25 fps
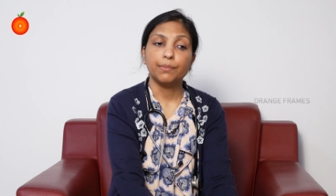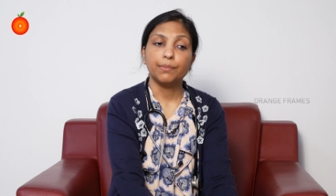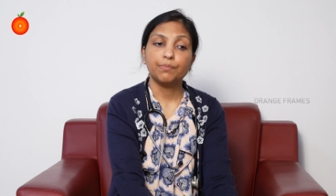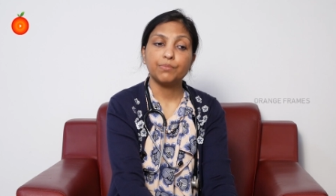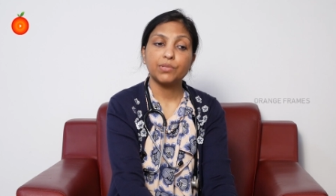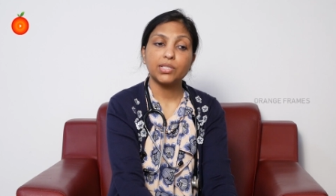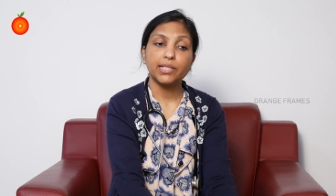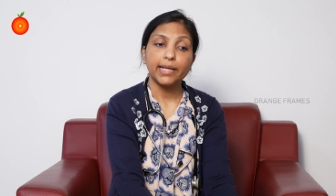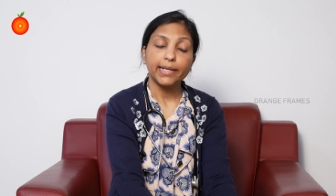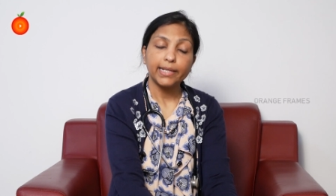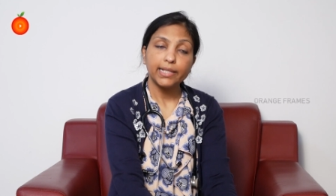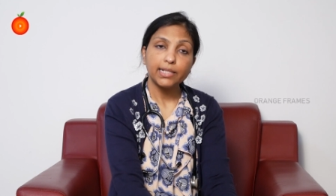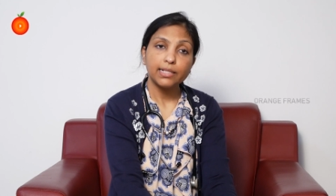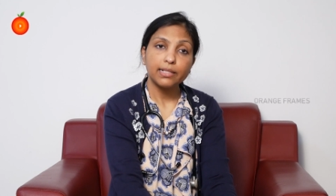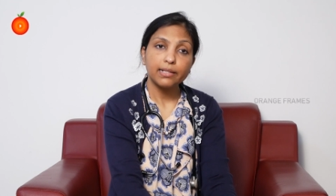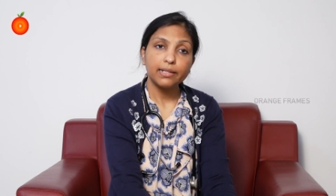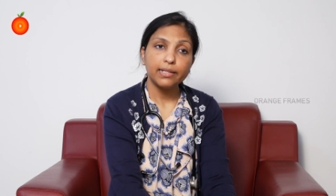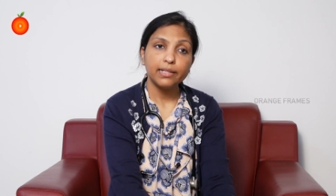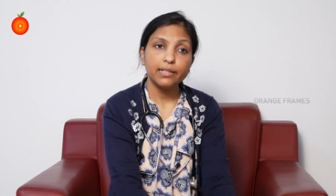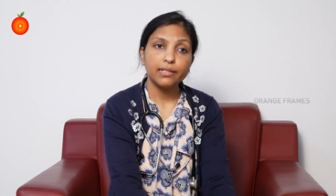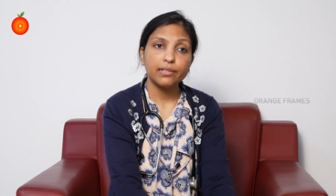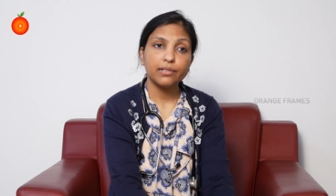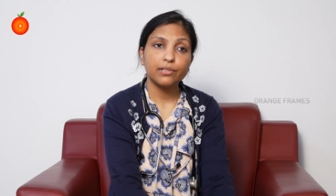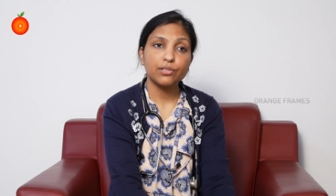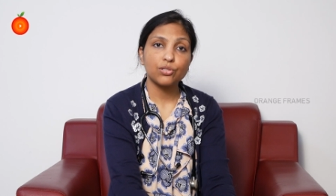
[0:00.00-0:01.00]

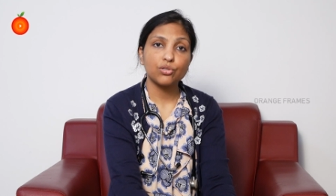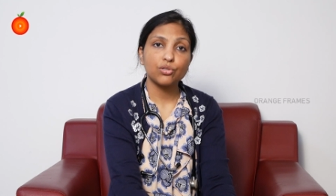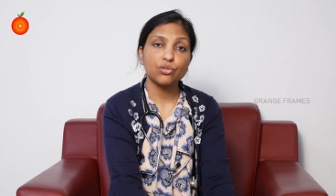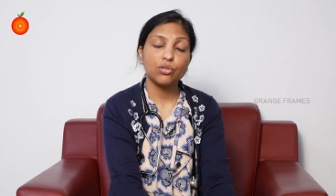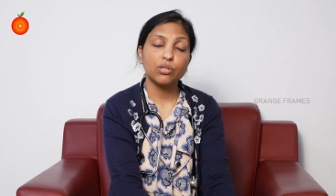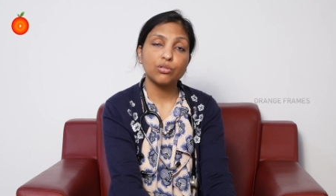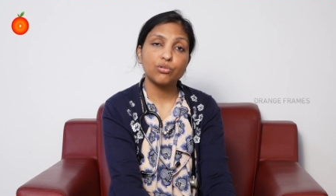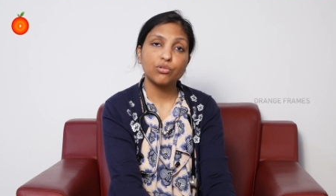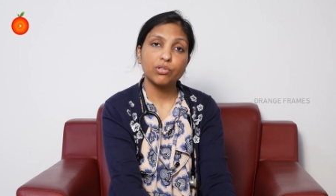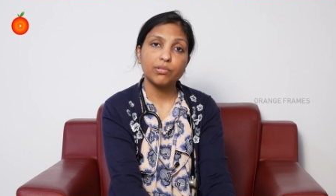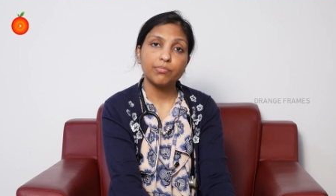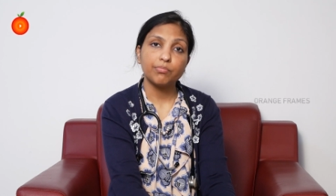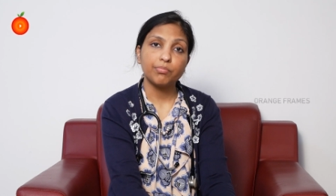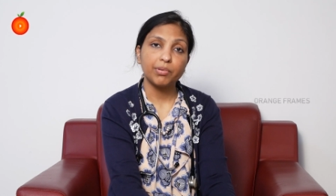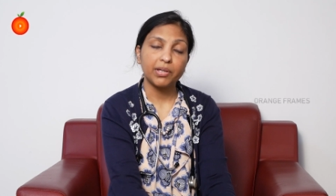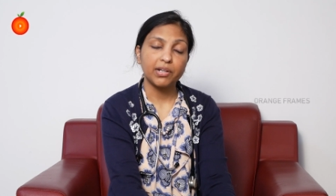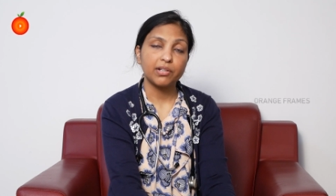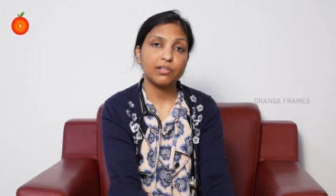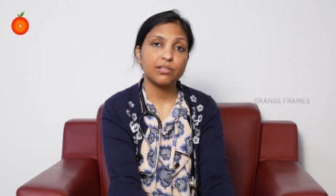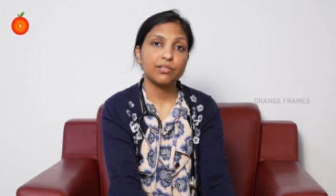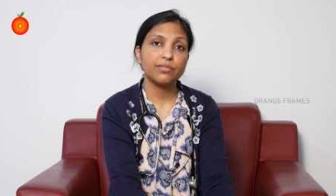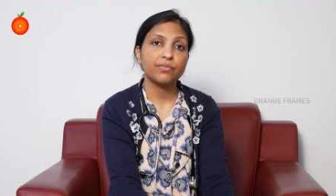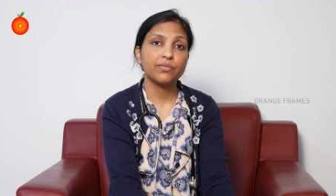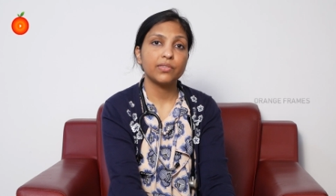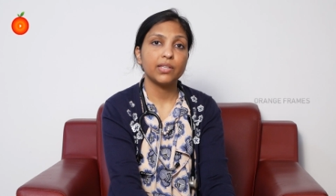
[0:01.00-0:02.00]
Secondly, it is also
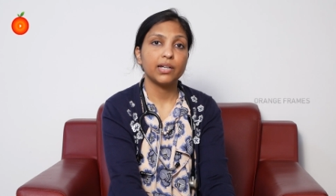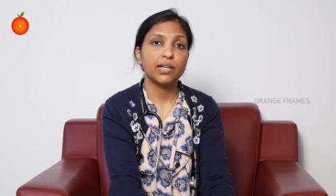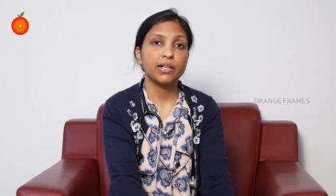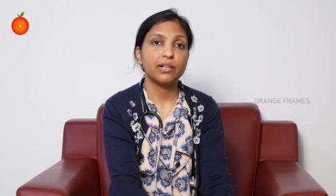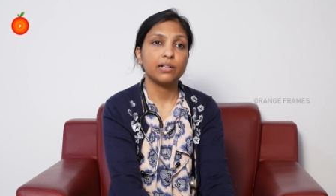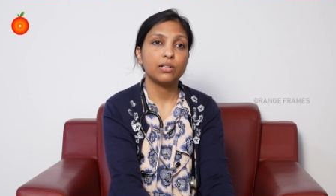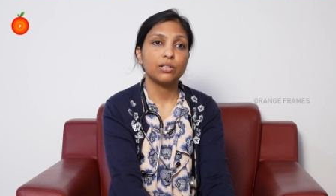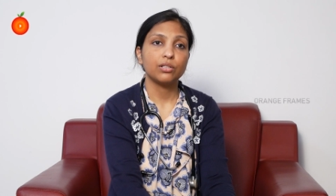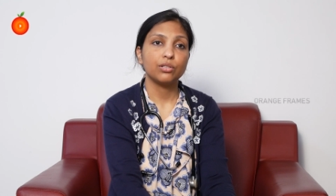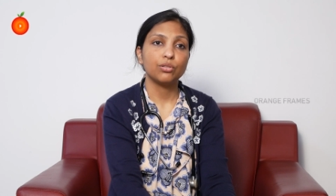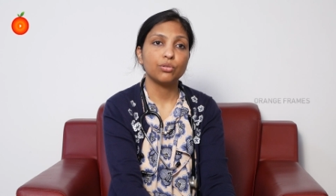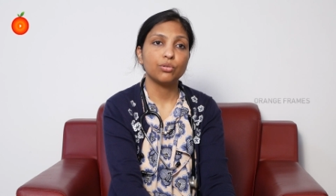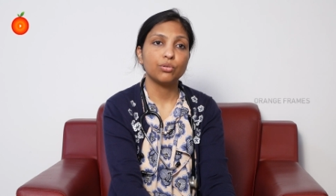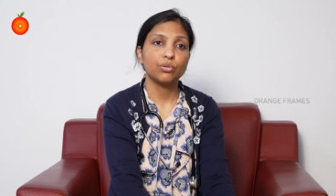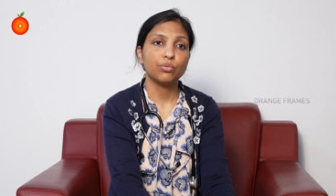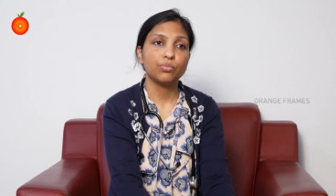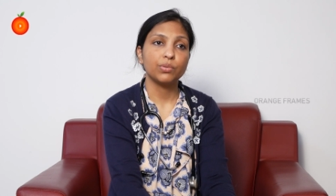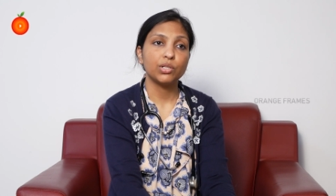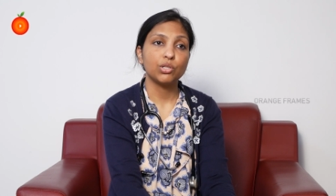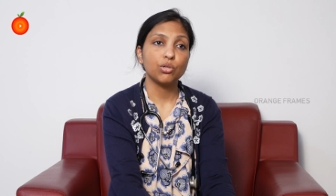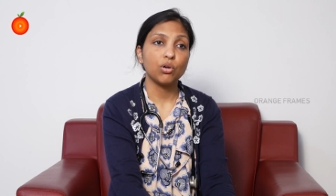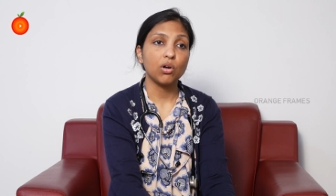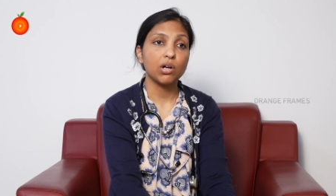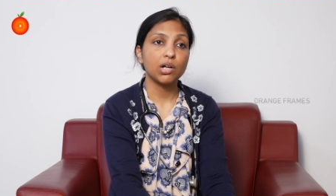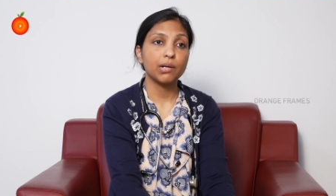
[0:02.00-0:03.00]
imperative that
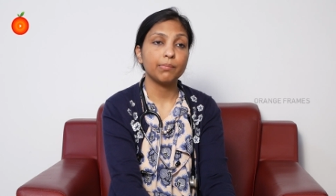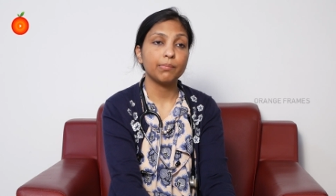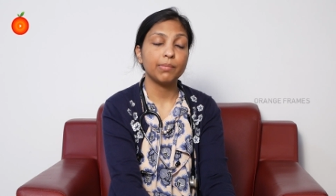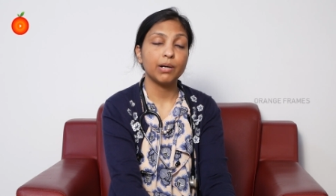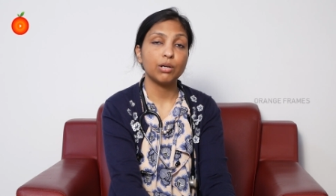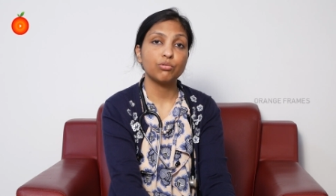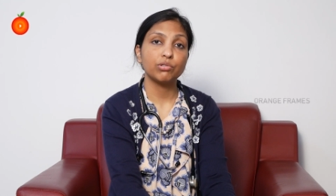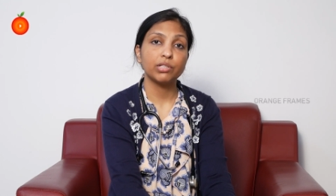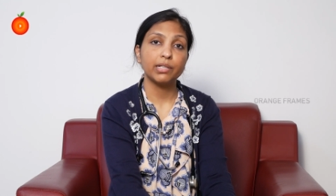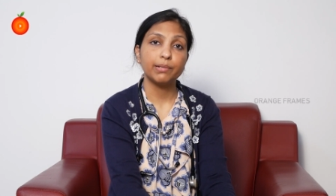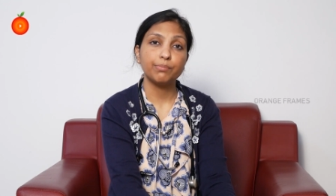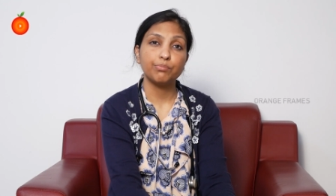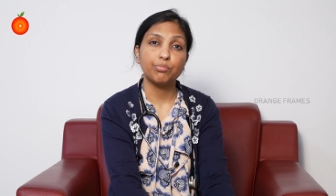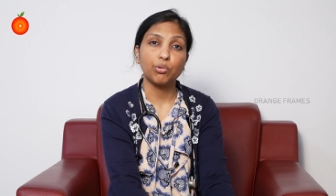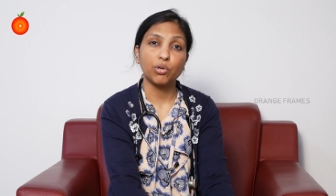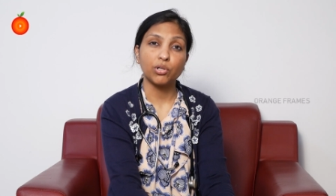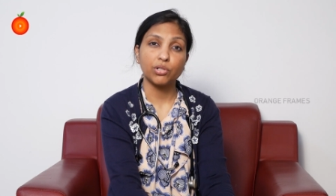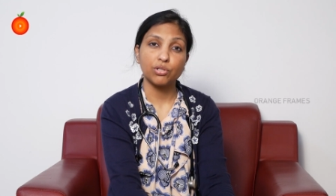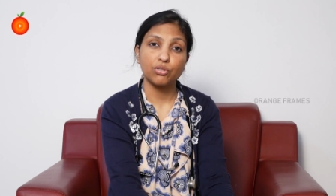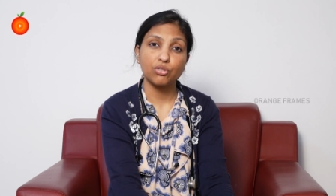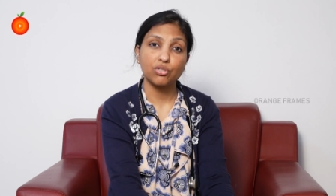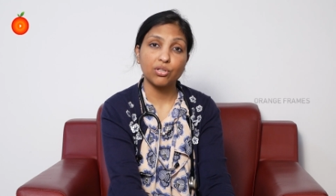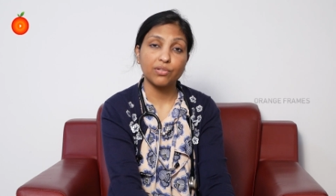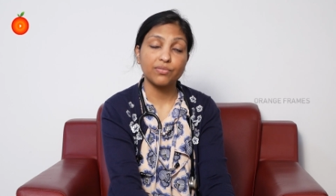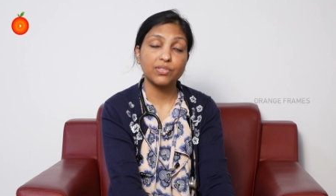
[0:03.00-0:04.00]
we talk about the
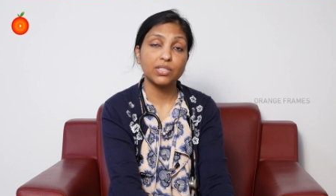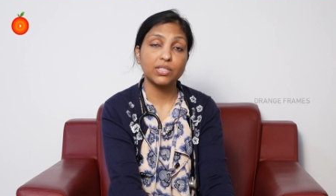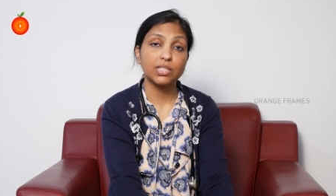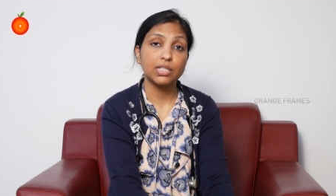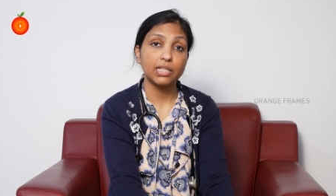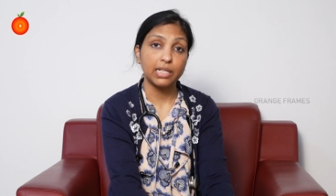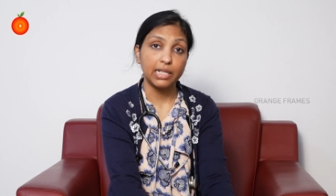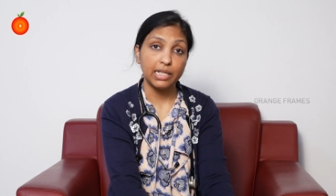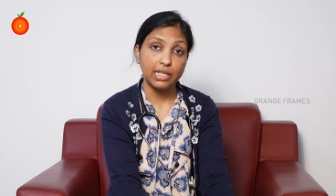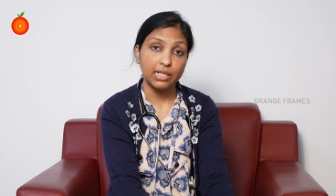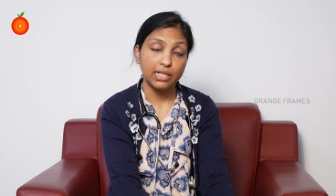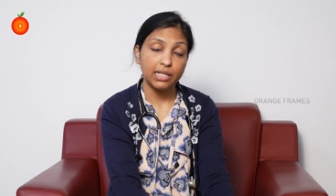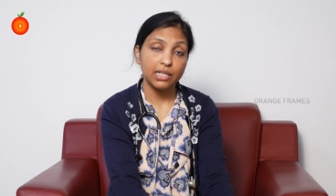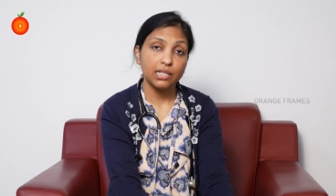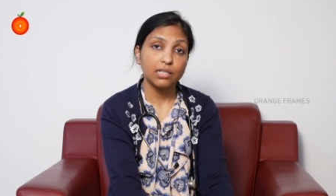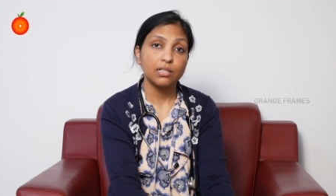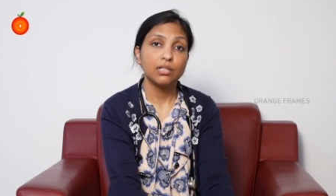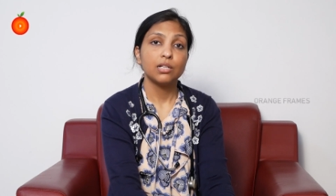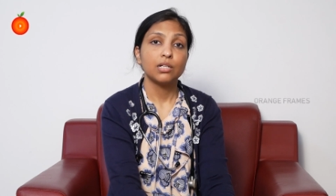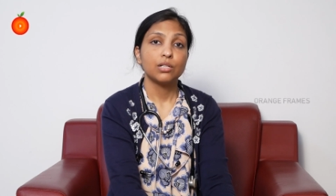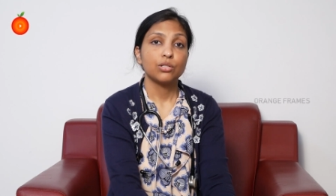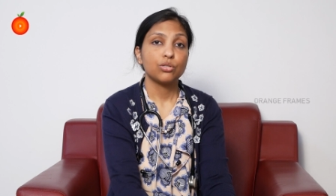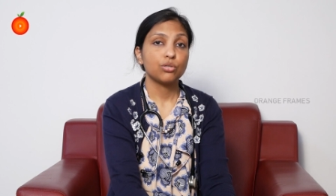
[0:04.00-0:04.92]
importance of screening.